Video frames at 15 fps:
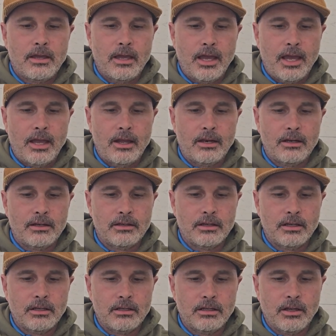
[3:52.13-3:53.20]
and
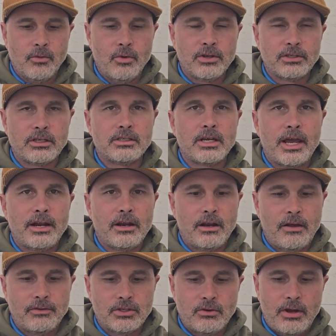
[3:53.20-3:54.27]
it wasn't tight
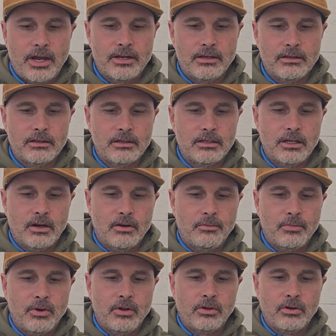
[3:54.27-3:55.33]
enough. So I,
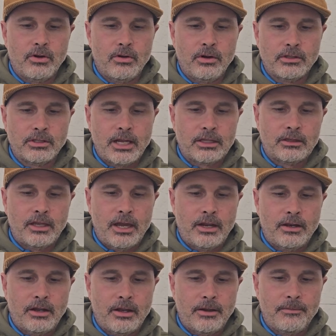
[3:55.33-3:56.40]
put a little. It's got
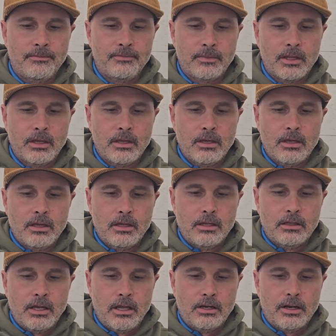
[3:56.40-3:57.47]
that
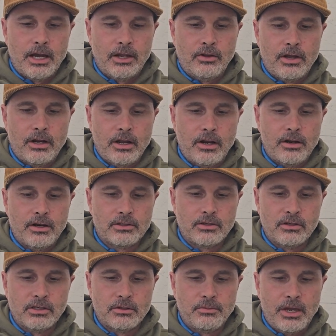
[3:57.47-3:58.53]
nylon on there,
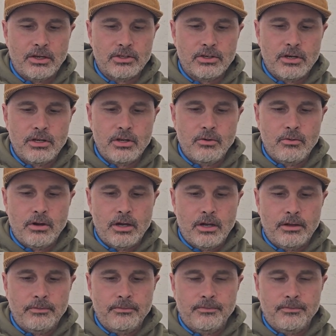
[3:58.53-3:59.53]
so just make sure you